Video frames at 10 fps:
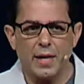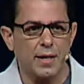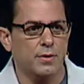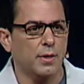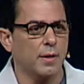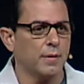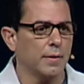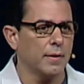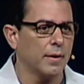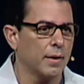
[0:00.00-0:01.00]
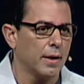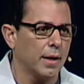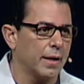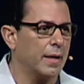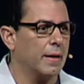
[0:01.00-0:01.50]
dad said,
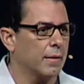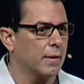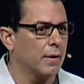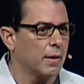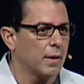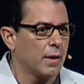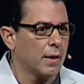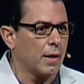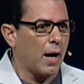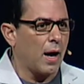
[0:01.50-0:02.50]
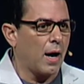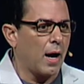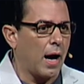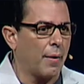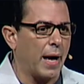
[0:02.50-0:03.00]
honey,
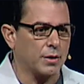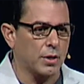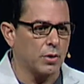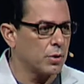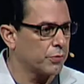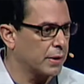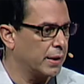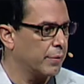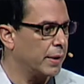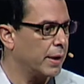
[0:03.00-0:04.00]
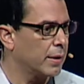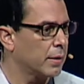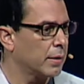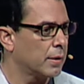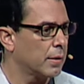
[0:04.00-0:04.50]
I'm asking you to forgive me.
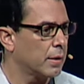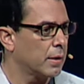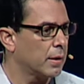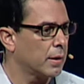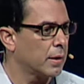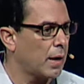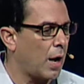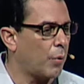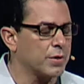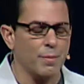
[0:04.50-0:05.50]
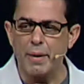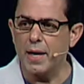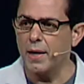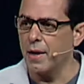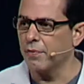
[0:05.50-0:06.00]
I wasn't
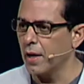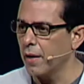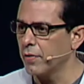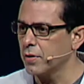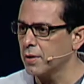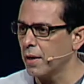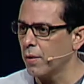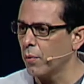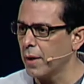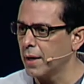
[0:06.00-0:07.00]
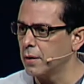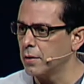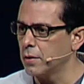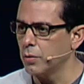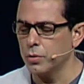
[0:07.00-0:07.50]
man enough to ever say that what I did
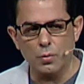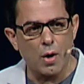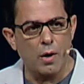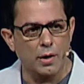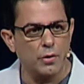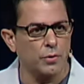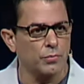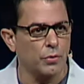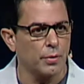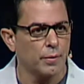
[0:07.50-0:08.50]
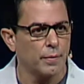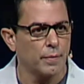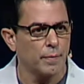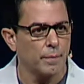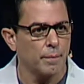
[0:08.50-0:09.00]
to you was wrong and hurtful.
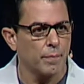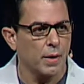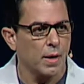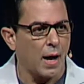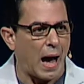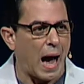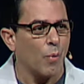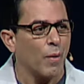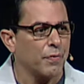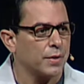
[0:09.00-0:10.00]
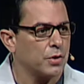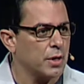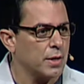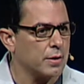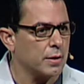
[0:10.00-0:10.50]
I want the
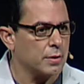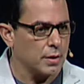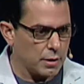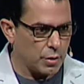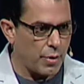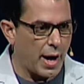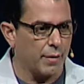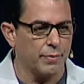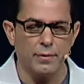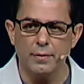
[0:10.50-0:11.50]
Jesus that you have.